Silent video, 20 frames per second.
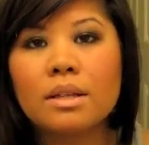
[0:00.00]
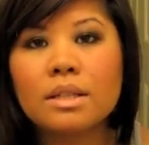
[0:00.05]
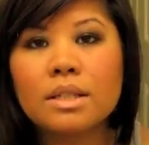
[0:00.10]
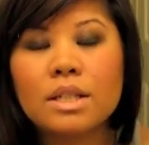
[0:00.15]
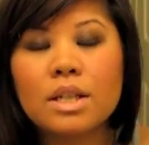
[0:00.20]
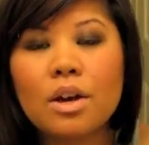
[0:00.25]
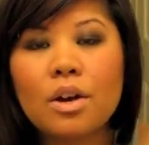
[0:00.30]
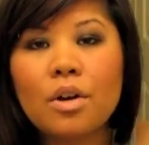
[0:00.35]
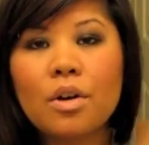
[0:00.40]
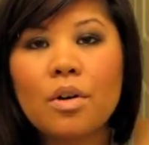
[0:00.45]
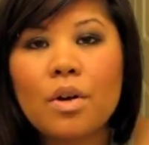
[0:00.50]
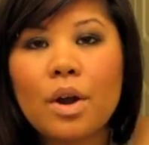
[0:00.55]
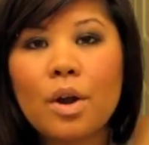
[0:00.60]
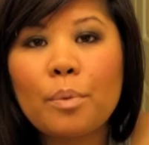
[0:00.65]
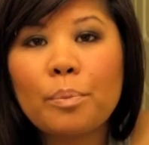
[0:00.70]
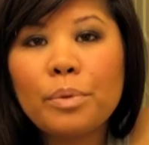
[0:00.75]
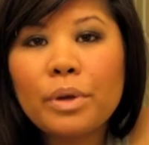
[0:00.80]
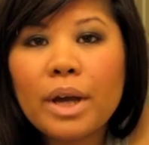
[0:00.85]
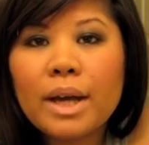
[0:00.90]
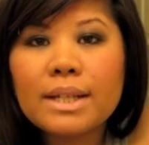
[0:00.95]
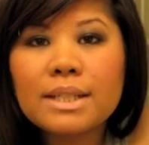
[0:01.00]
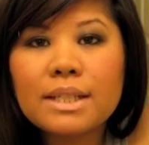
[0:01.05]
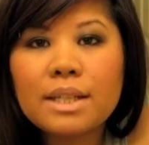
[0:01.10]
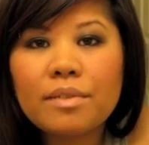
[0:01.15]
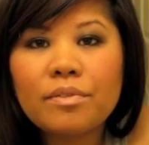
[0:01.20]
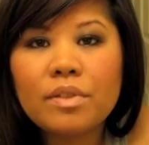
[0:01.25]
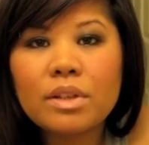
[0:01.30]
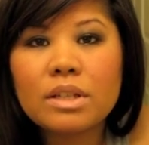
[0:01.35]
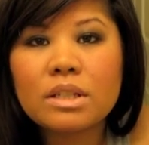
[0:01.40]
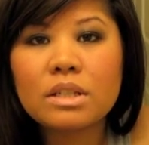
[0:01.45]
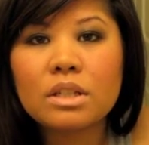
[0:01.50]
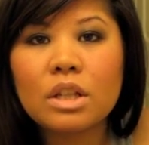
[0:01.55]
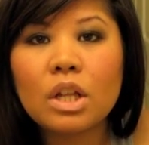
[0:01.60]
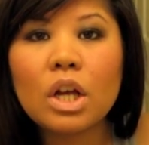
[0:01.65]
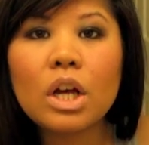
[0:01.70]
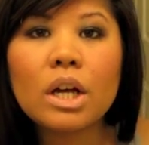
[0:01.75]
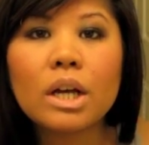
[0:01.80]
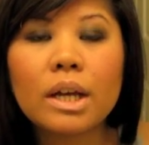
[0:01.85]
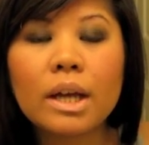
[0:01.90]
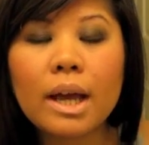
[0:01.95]
So I hope you guys love this
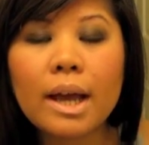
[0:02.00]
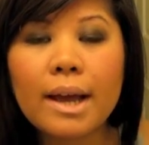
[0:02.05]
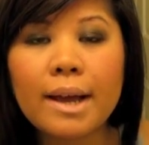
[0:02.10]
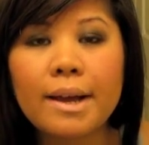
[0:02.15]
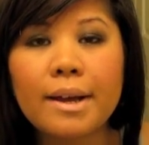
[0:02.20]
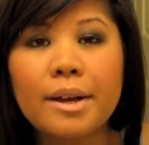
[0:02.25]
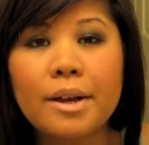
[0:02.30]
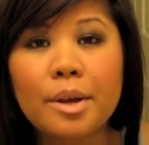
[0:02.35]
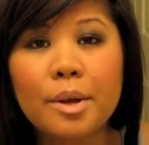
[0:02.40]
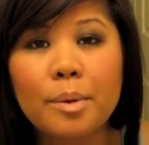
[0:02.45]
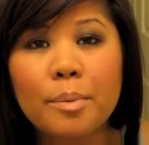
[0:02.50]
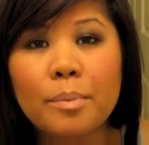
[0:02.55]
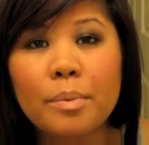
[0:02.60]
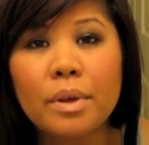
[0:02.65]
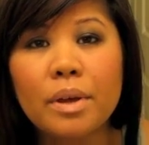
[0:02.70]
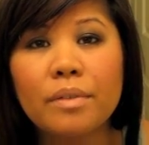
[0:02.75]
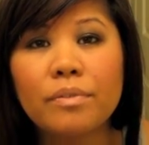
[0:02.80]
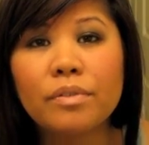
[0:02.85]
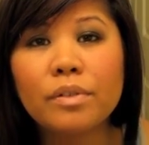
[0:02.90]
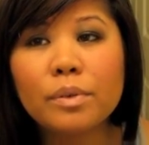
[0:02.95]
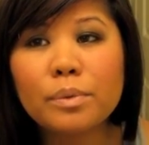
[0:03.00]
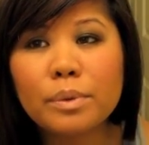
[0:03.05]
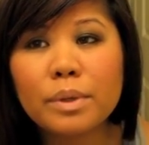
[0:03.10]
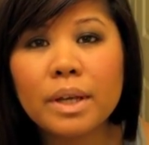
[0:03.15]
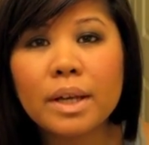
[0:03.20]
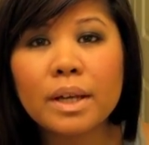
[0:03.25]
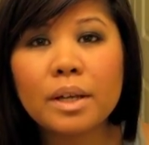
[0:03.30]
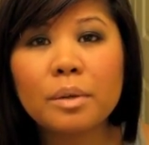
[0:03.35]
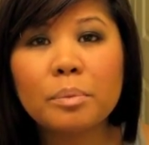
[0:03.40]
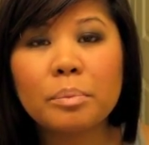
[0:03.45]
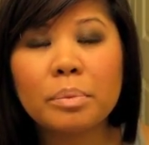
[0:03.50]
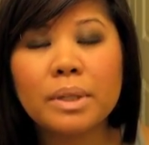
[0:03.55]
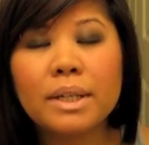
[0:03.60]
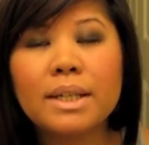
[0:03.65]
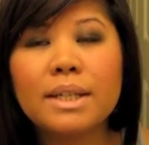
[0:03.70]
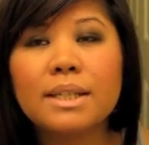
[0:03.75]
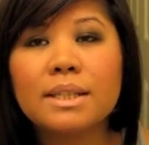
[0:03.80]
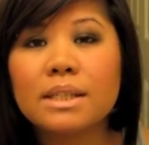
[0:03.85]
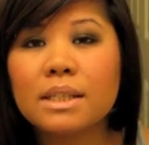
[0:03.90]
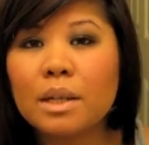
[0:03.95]
look. If you did,
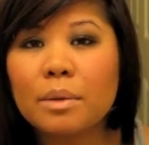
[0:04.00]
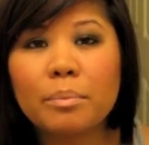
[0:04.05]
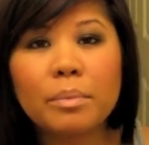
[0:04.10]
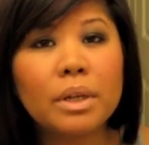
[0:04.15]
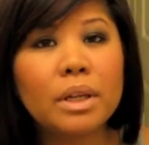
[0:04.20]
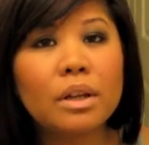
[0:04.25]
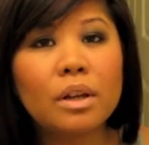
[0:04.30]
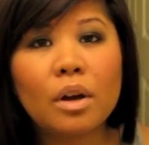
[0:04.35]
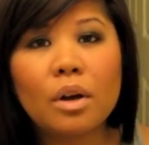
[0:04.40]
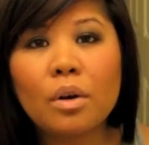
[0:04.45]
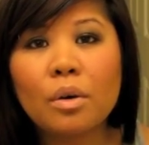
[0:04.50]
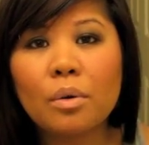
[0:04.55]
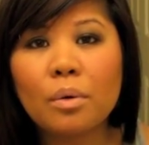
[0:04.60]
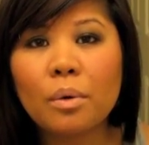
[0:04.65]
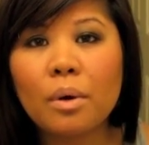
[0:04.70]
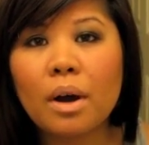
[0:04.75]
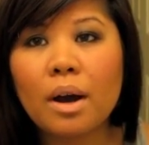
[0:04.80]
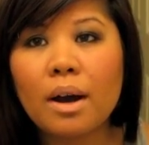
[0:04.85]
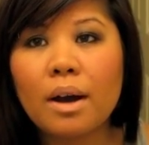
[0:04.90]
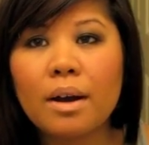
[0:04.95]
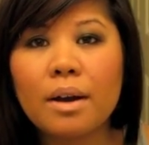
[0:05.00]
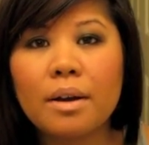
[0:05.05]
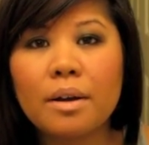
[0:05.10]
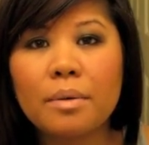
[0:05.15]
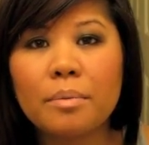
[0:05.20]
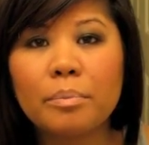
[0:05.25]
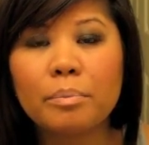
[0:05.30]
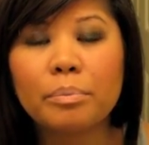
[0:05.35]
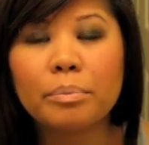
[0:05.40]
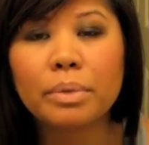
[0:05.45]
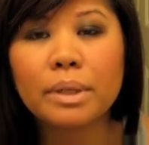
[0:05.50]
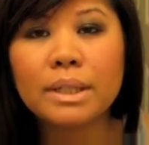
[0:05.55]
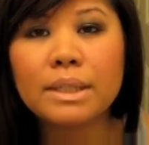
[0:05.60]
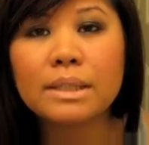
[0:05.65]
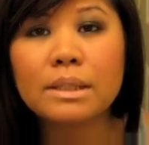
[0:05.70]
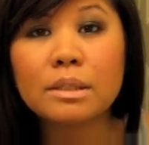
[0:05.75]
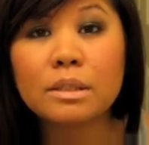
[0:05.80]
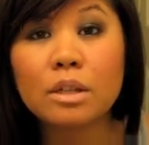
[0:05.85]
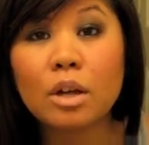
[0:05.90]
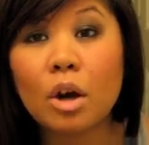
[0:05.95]
please let me know.
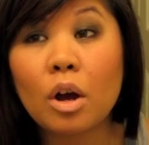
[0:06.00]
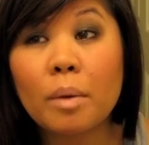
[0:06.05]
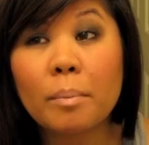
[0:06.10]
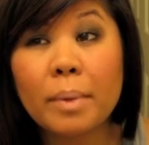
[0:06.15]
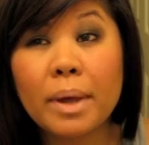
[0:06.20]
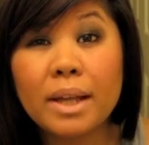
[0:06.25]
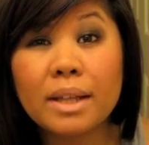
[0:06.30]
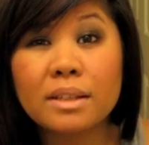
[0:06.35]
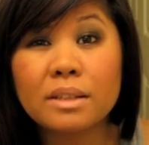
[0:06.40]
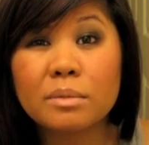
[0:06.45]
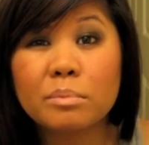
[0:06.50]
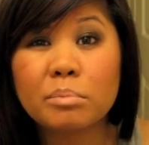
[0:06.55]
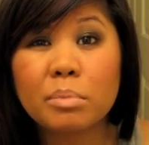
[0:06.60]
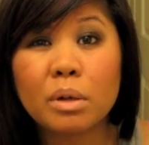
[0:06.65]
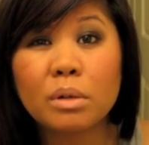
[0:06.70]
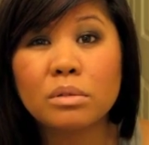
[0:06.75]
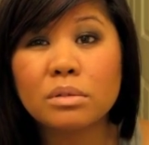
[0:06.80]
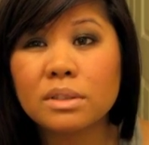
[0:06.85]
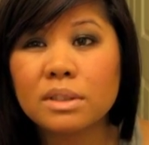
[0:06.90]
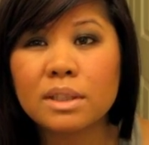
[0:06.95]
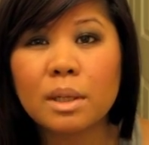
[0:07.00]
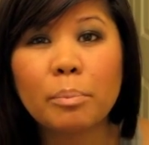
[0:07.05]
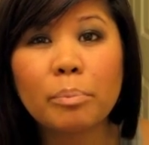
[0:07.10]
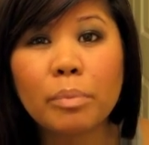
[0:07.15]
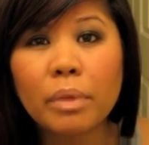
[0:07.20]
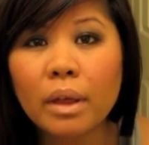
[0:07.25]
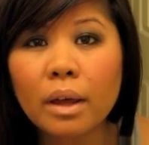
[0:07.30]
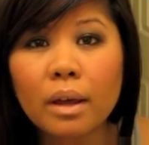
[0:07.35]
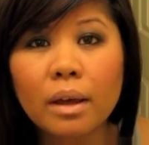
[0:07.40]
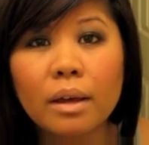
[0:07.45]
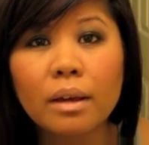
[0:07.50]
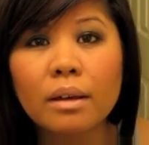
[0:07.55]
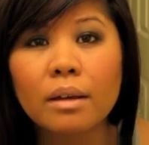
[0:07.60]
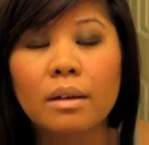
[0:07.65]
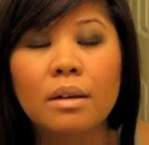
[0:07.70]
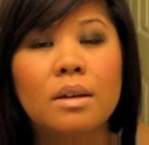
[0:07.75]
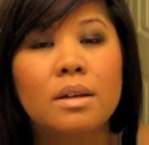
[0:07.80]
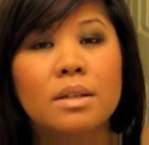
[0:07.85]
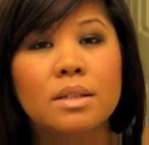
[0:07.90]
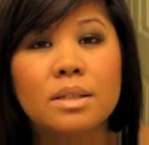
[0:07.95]
Please comment, post something,
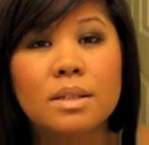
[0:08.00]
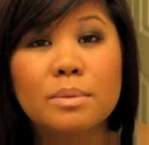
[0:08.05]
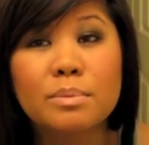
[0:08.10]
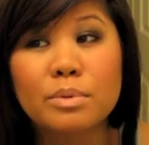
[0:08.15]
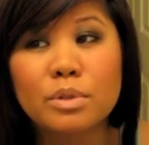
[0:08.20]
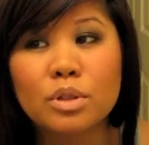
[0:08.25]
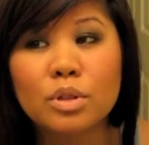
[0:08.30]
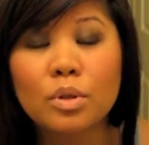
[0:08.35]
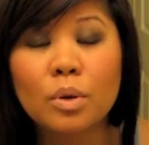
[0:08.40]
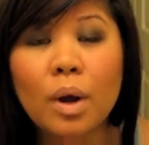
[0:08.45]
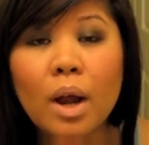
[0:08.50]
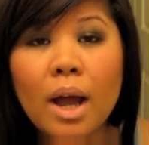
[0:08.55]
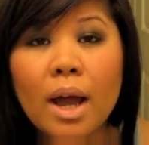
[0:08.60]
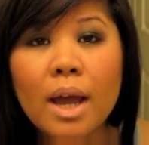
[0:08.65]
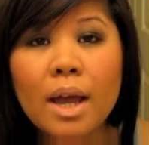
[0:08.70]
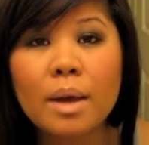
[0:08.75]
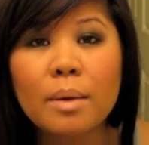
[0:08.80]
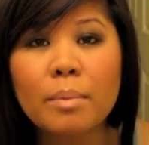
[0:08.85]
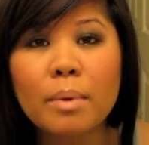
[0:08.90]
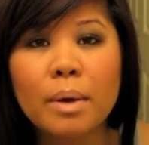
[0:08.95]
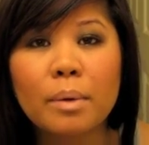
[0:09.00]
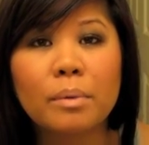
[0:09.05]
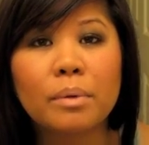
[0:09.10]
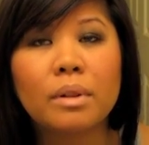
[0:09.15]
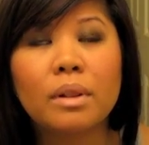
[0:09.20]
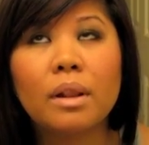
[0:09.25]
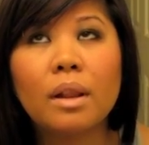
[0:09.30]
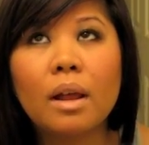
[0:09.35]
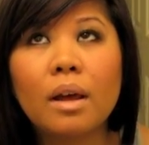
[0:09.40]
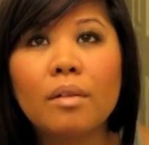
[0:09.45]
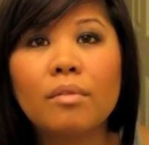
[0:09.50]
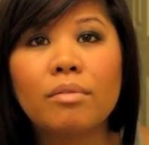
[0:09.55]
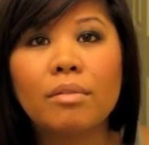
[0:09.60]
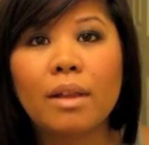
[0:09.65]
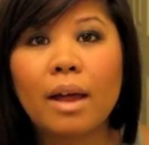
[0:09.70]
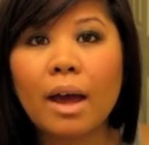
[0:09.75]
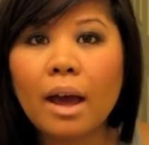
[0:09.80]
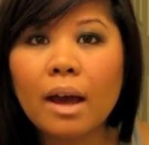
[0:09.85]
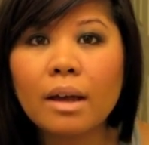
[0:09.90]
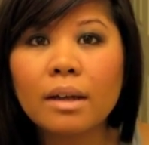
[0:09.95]
subscribe. I would love
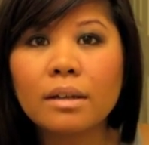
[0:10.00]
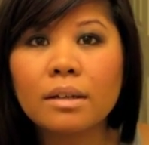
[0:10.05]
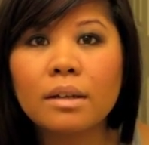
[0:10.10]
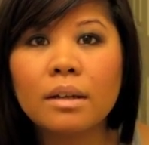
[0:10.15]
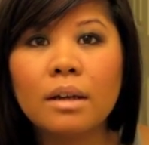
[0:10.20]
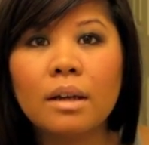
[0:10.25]
that.